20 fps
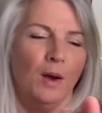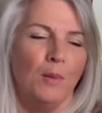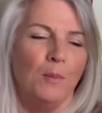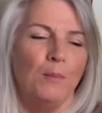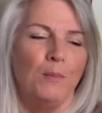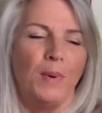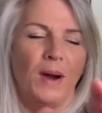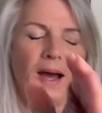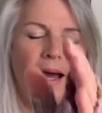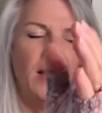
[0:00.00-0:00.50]

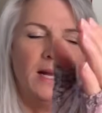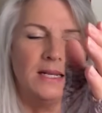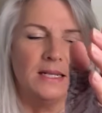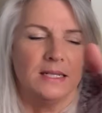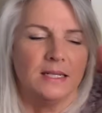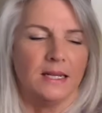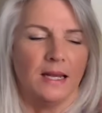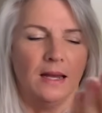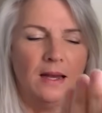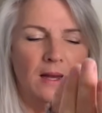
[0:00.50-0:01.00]

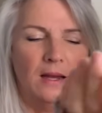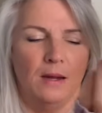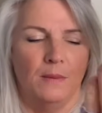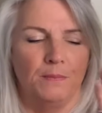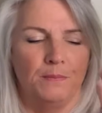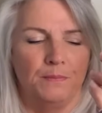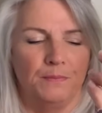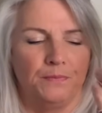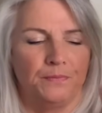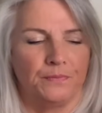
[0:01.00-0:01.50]
But
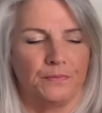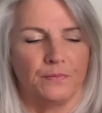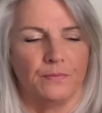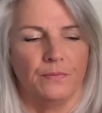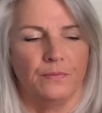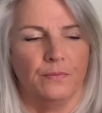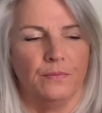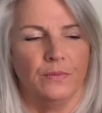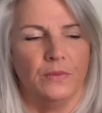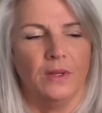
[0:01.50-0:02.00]

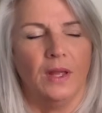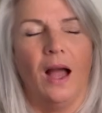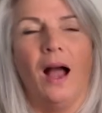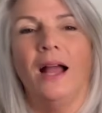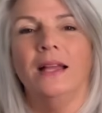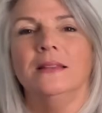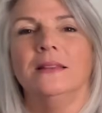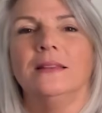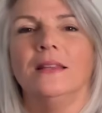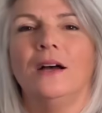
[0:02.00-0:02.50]

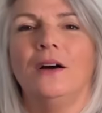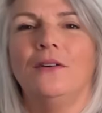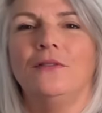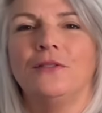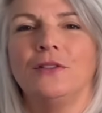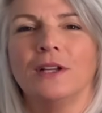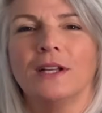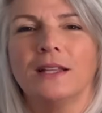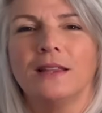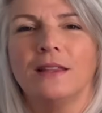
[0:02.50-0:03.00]
I love,
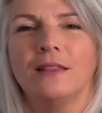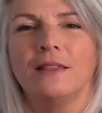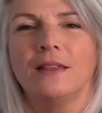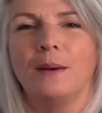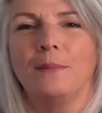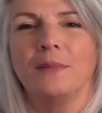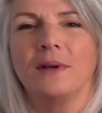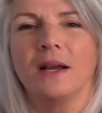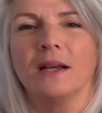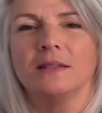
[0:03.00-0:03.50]
look at the
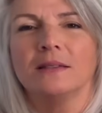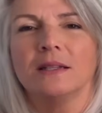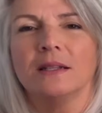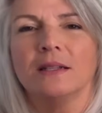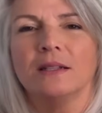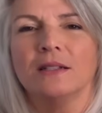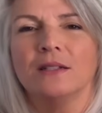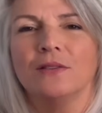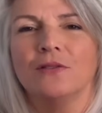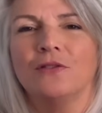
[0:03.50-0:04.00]
thumb
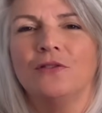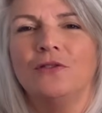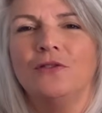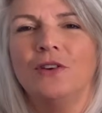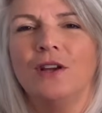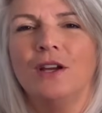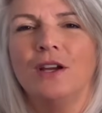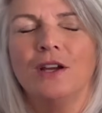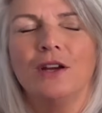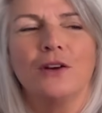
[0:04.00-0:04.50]
gusset.
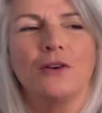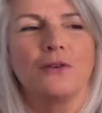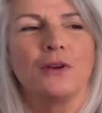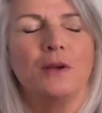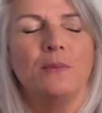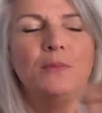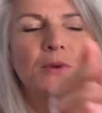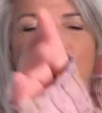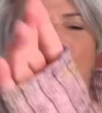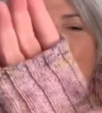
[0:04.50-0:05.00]
Very
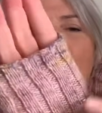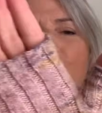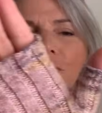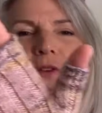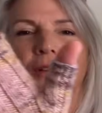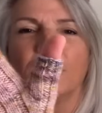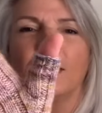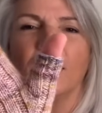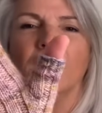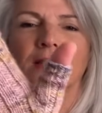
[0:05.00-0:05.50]

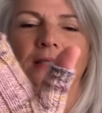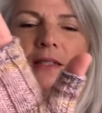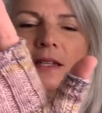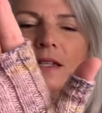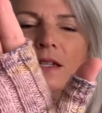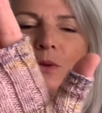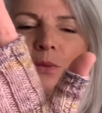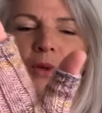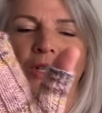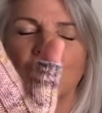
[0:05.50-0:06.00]
beautiful
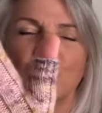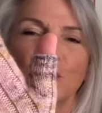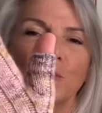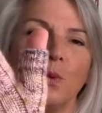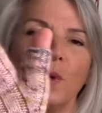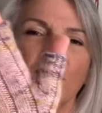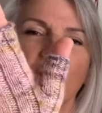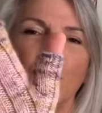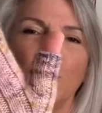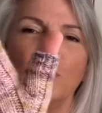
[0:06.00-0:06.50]
gusset, which is
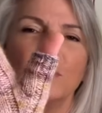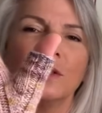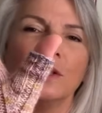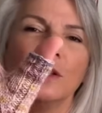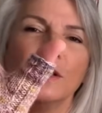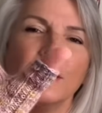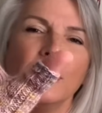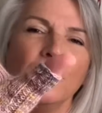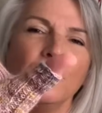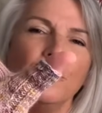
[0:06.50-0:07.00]
what I was
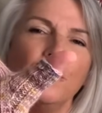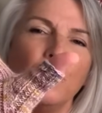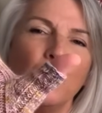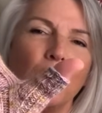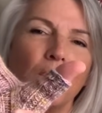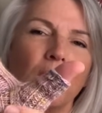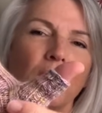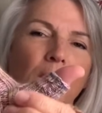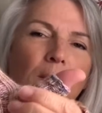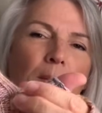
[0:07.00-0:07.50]
looking
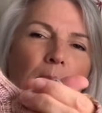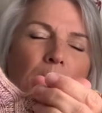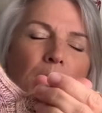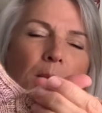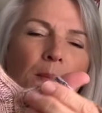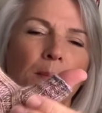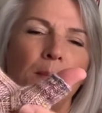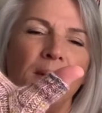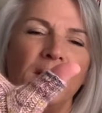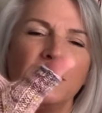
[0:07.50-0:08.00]
for,
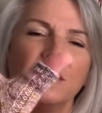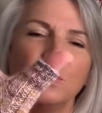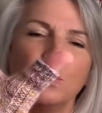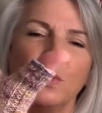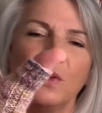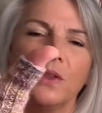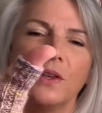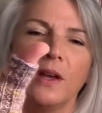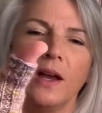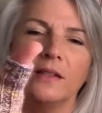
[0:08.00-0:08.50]
mitts
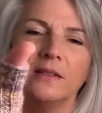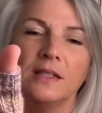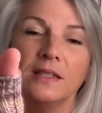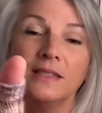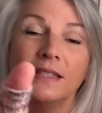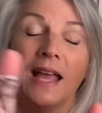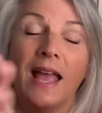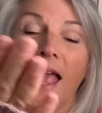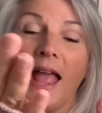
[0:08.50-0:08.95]
with gussets.